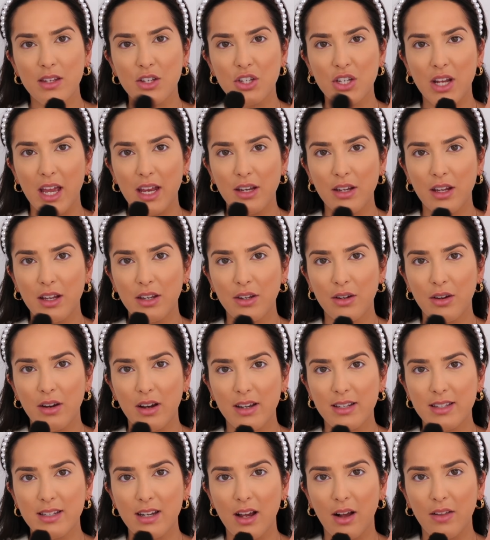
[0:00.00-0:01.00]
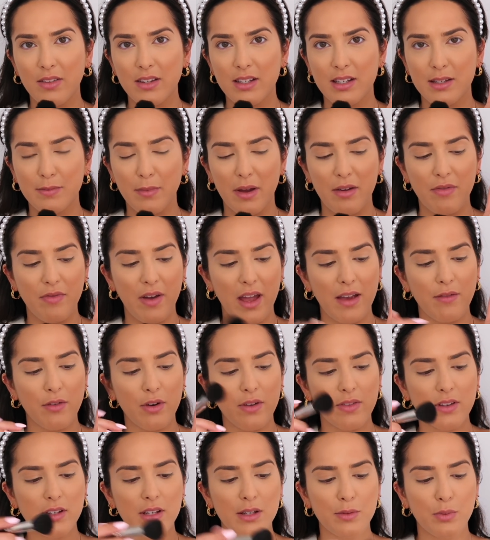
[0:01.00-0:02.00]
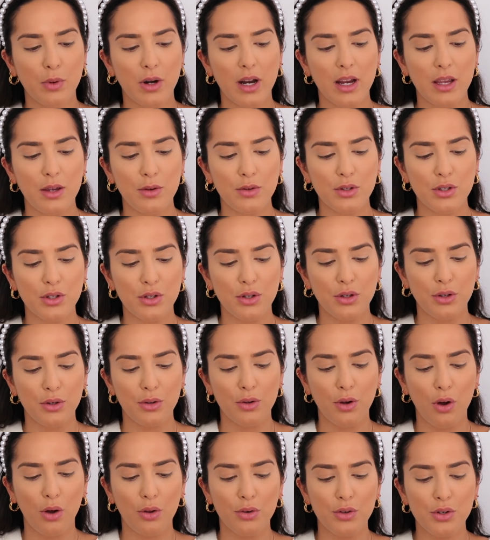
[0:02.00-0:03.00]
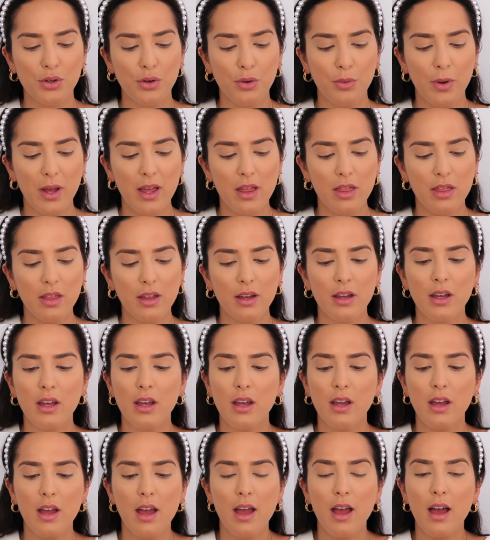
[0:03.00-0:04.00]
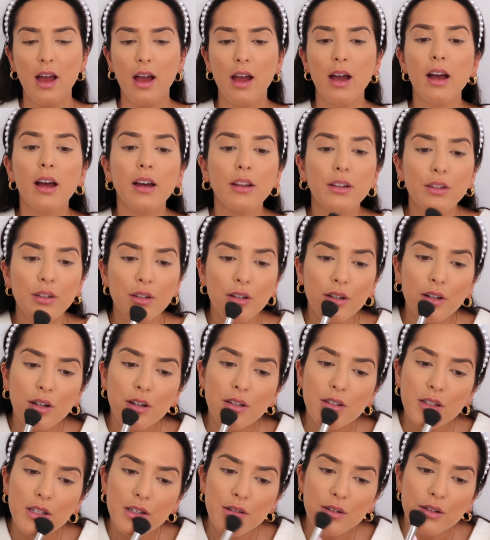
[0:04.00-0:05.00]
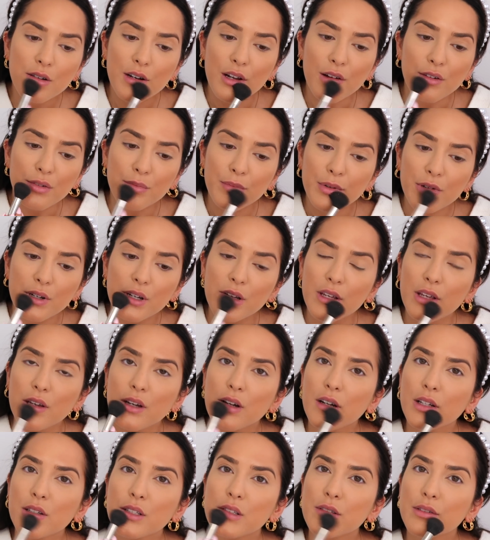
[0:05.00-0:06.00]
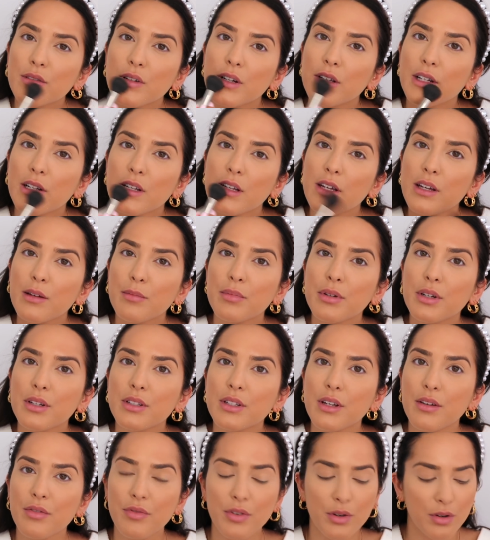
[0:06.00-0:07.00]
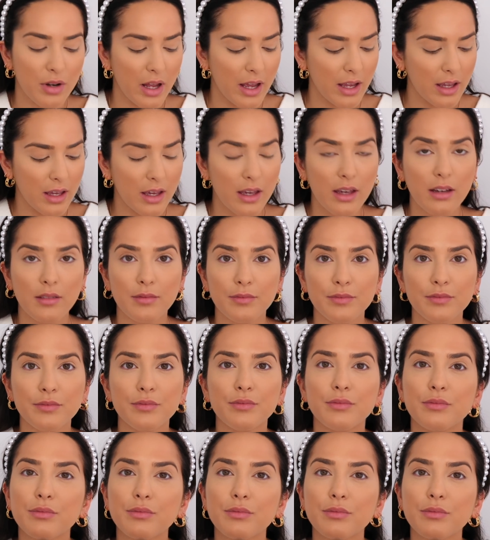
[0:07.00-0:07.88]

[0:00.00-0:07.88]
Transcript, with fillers: this shade. Can you guys tell this is my favourite? This is what I used to contour with. And I still love putting it under my lip, because I feel like it